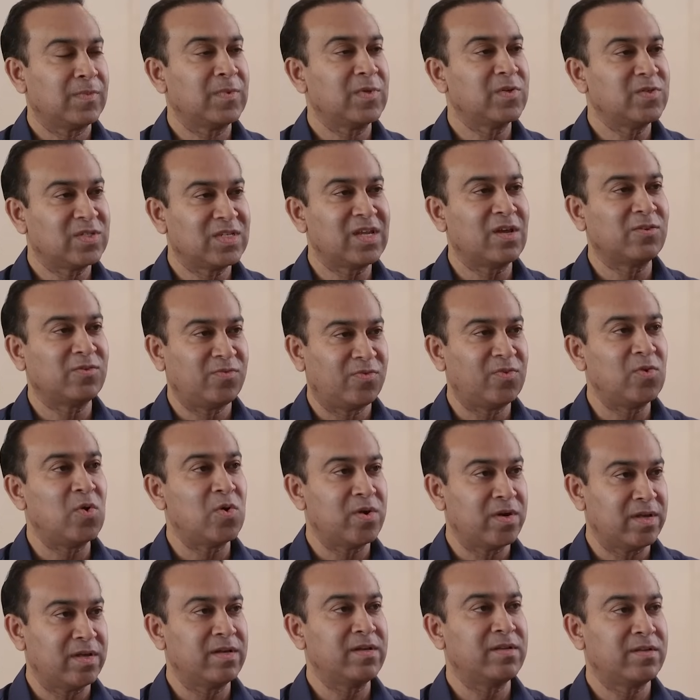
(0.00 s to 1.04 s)
Palm Beach
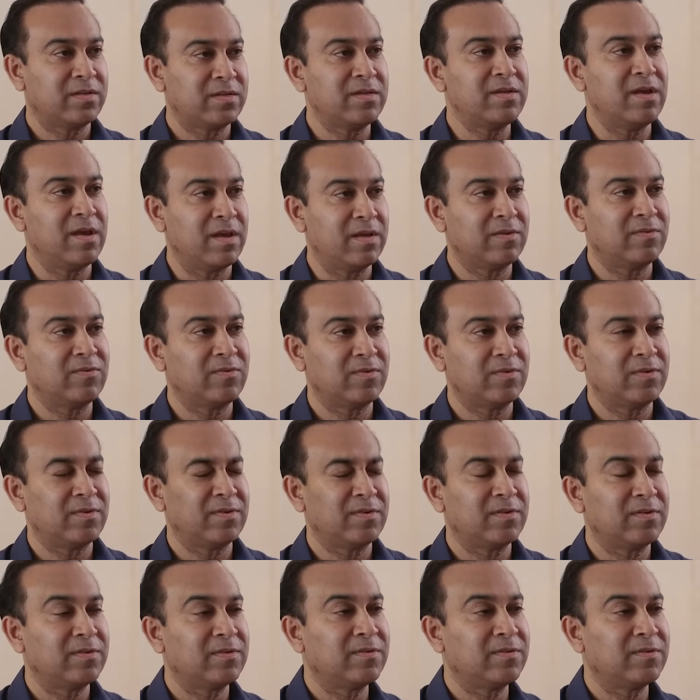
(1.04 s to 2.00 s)
area, South Florida.